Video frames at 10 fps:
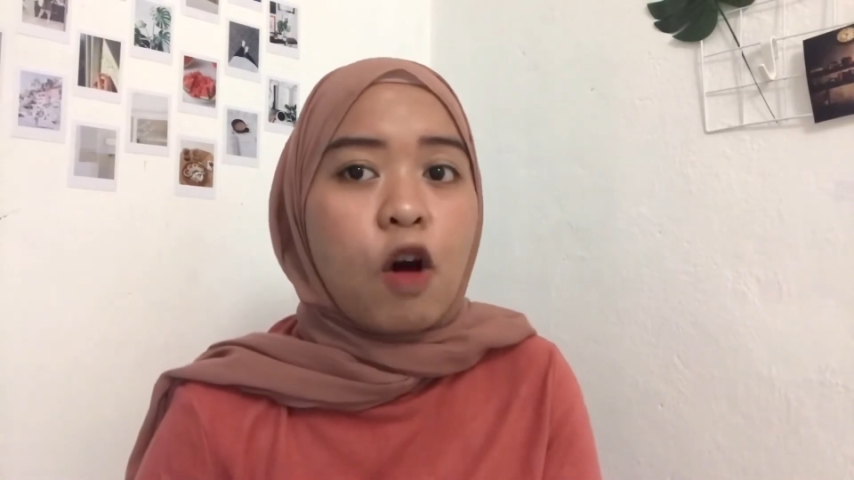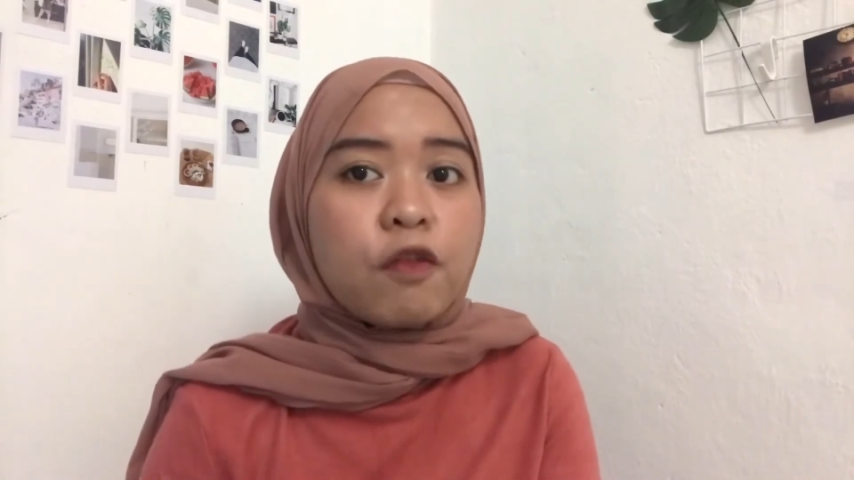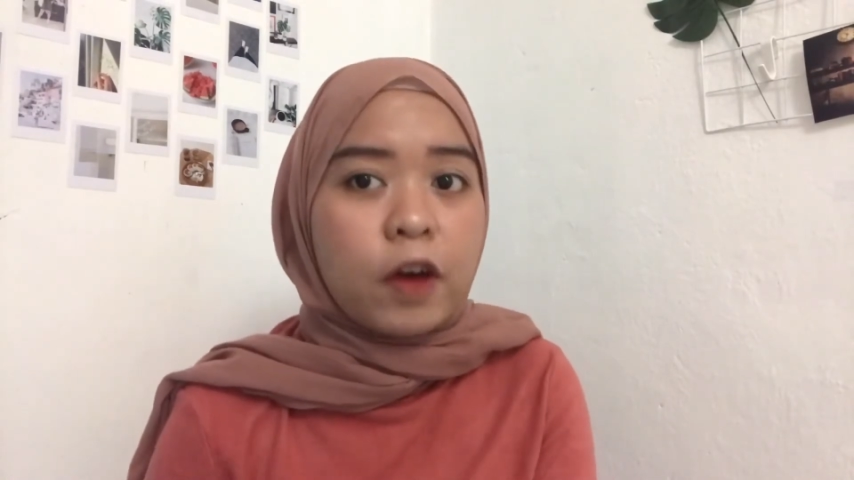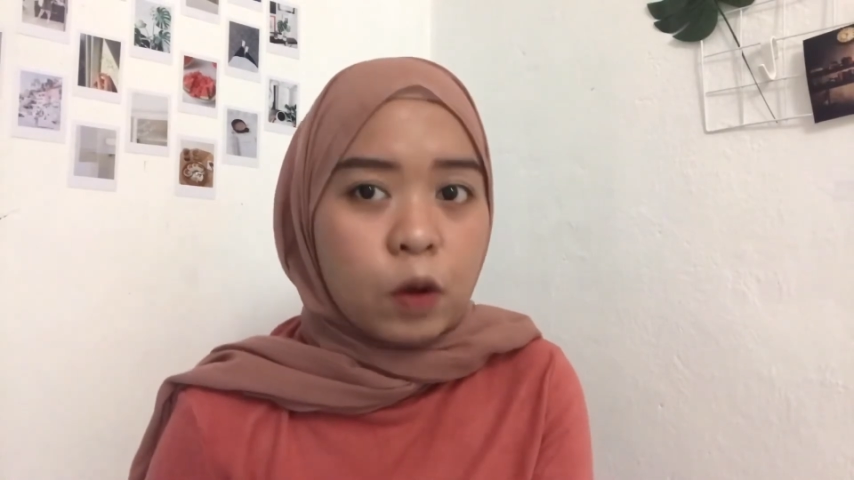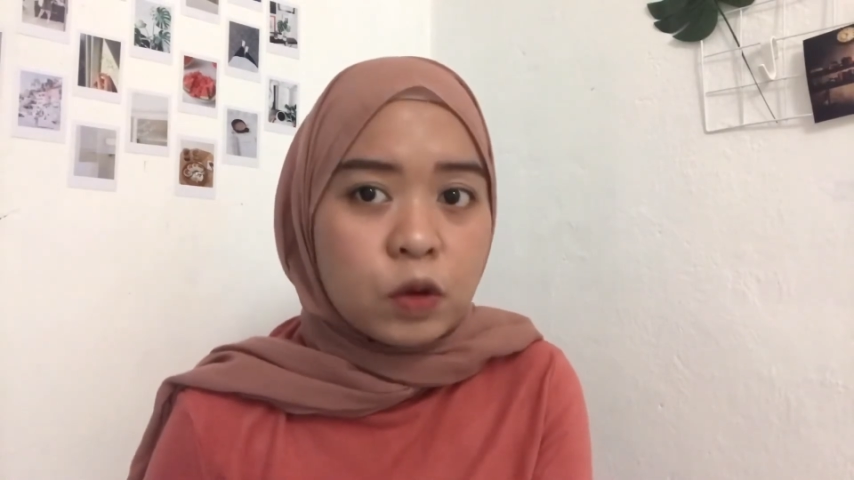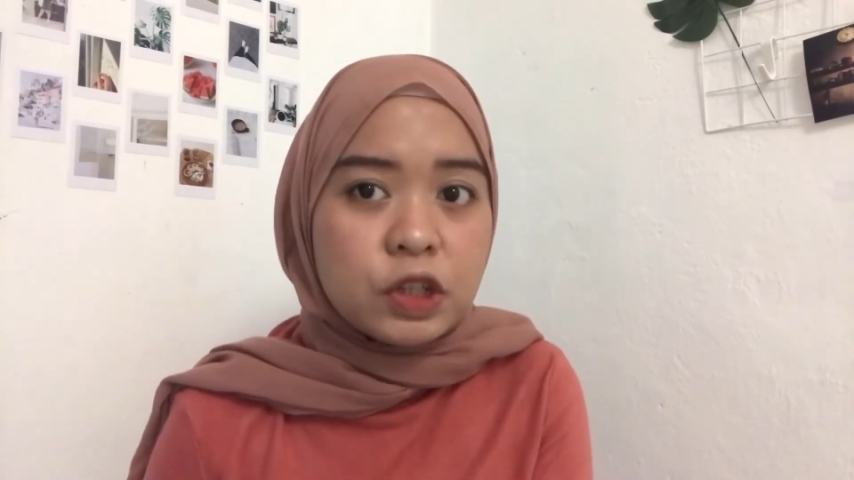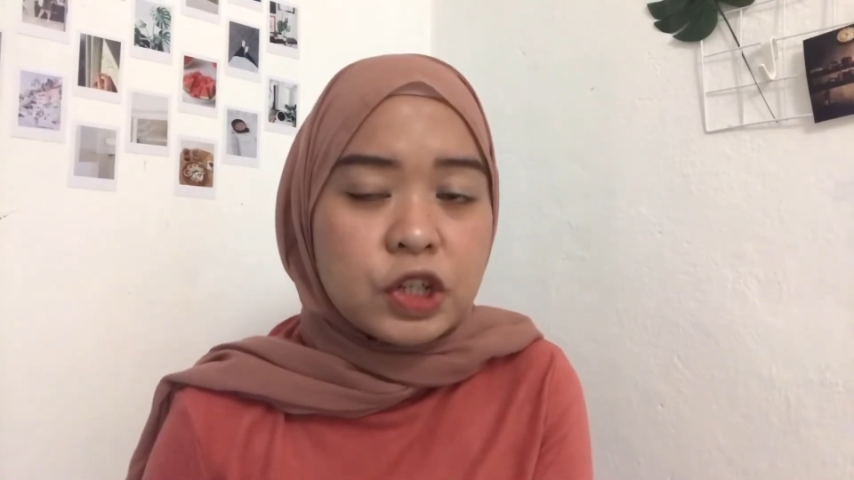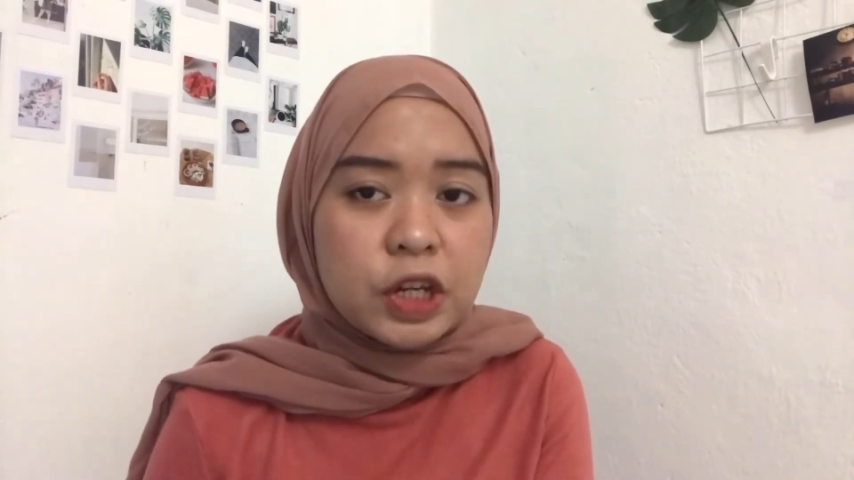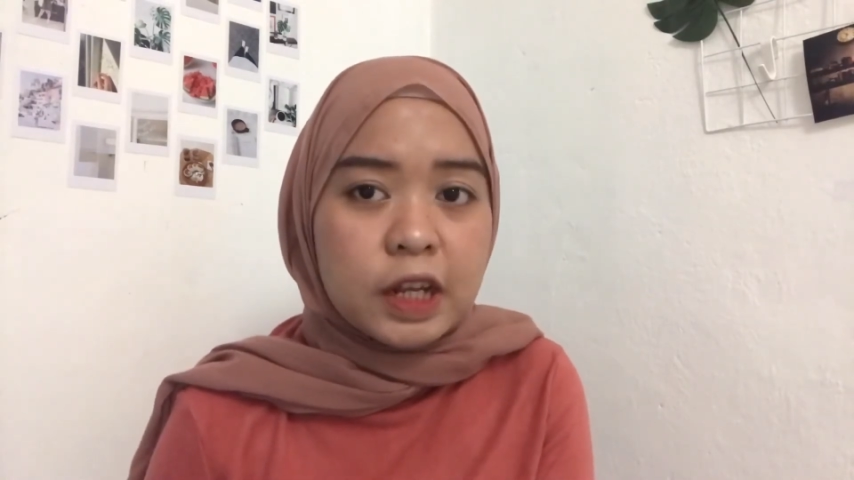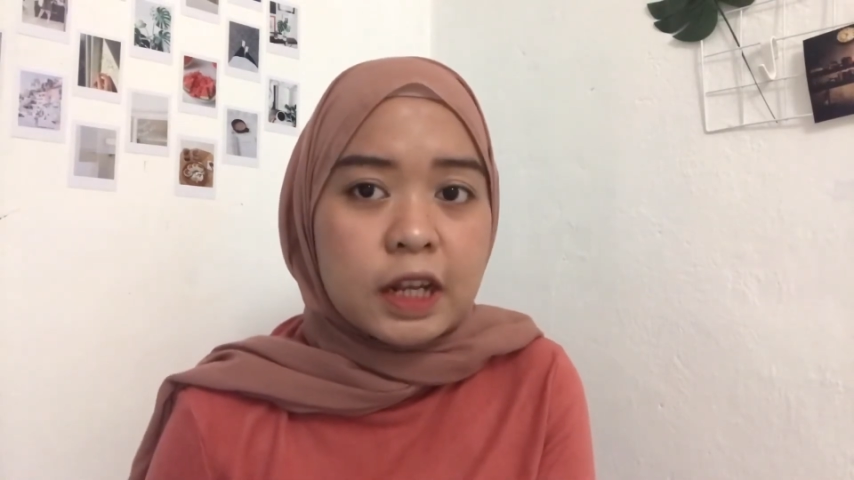of
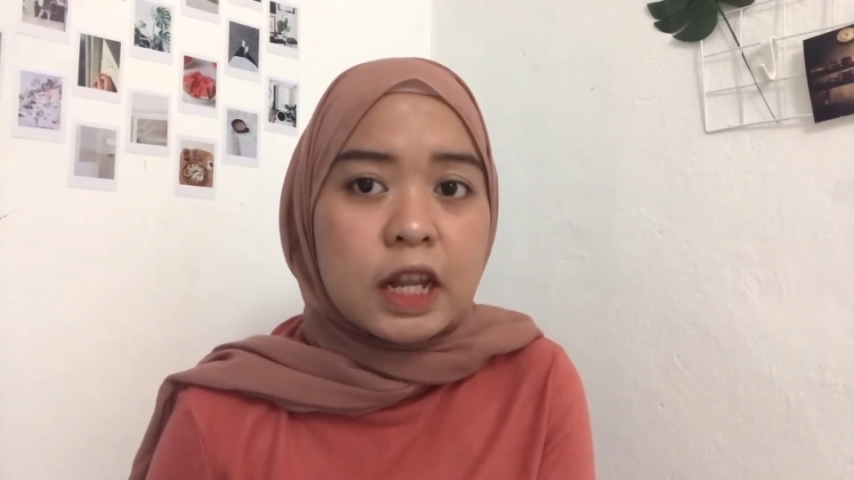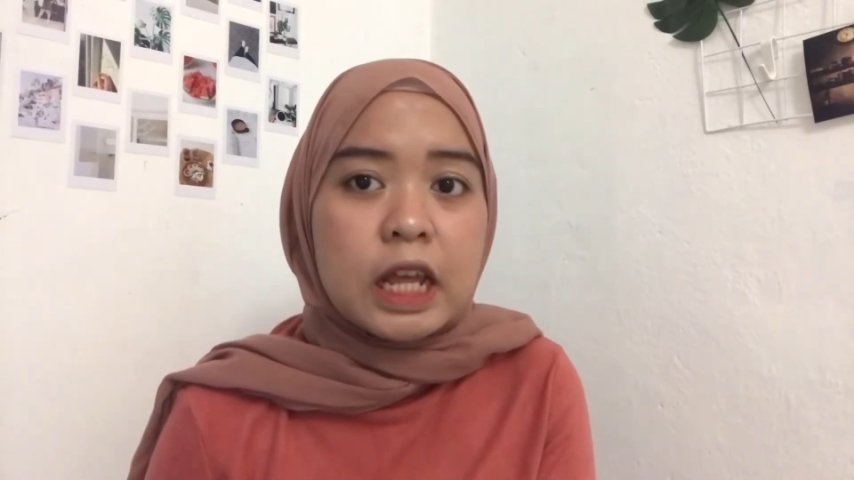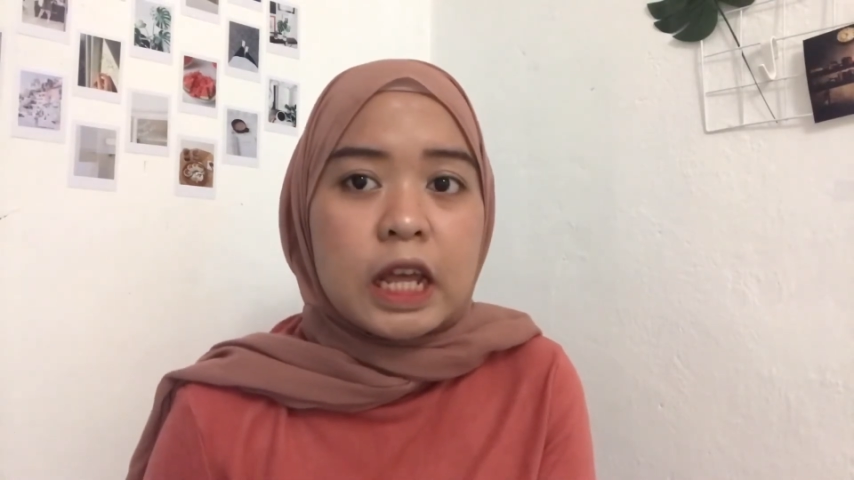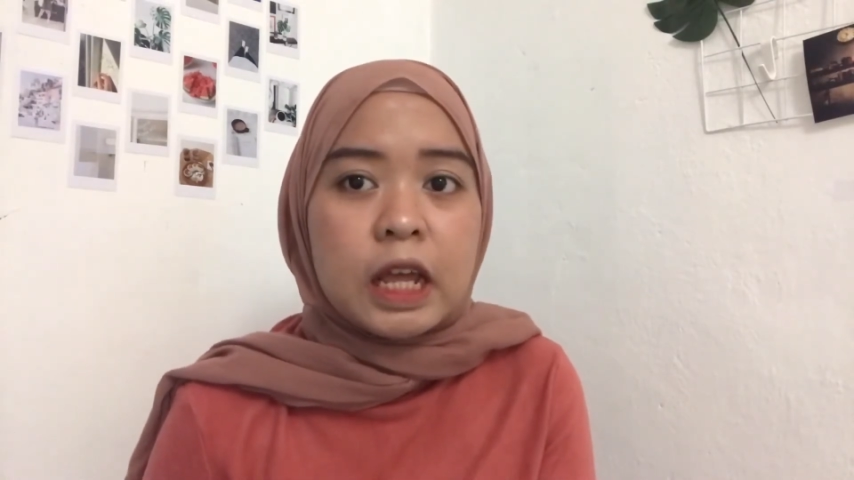acquisition